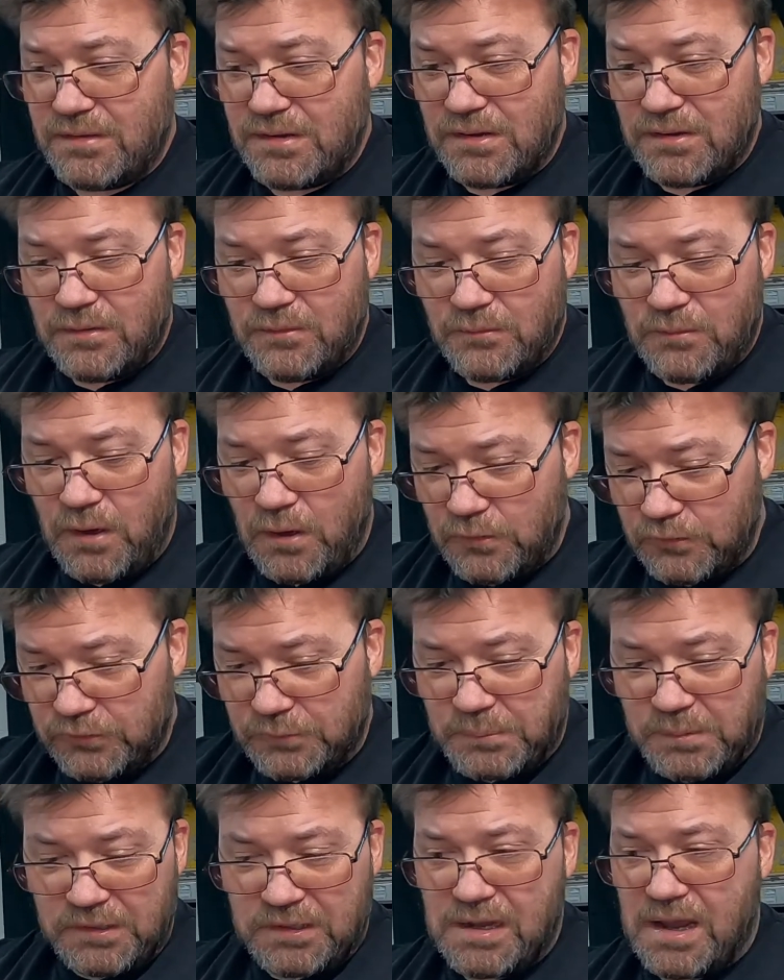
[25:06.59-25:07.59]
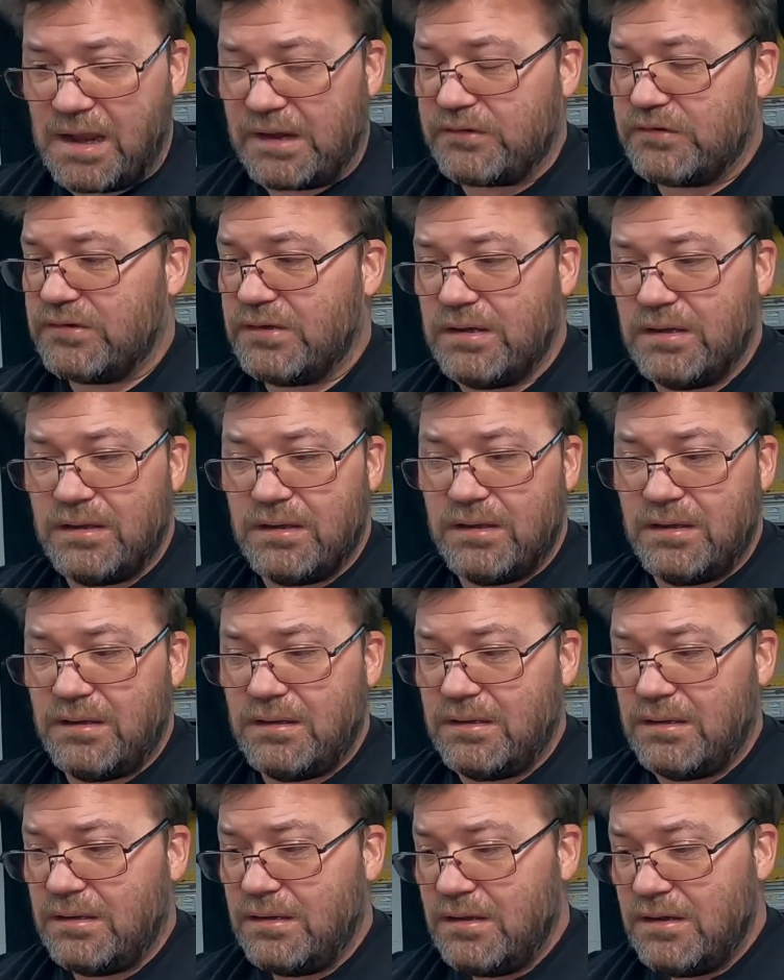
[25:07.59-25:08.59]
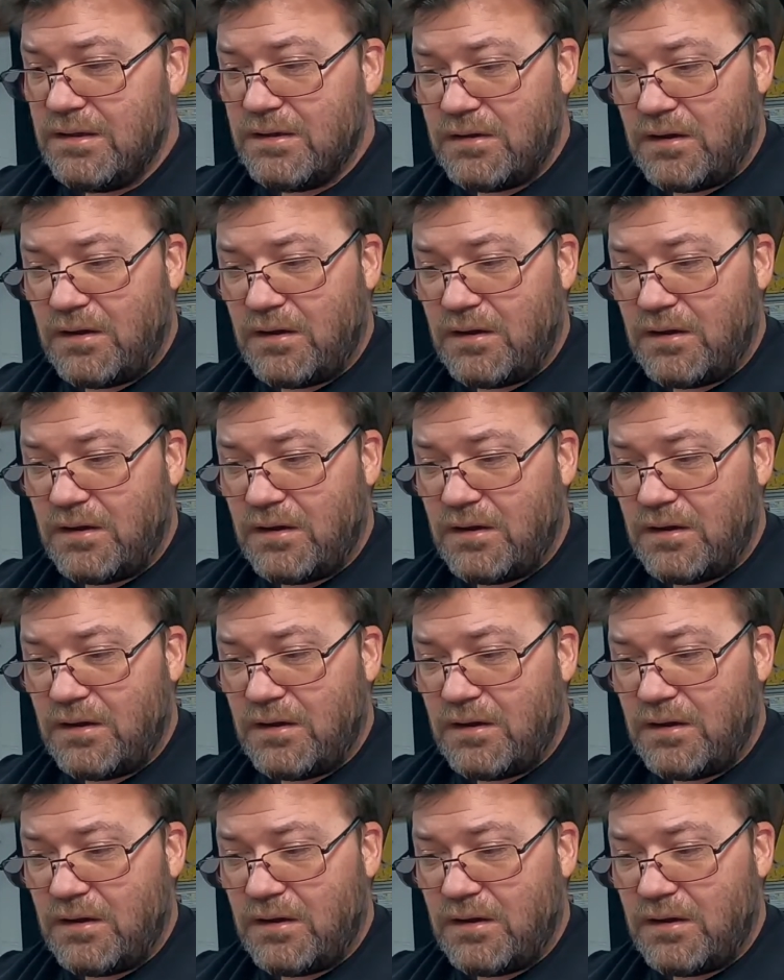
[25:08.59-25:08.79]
you know, hose protection and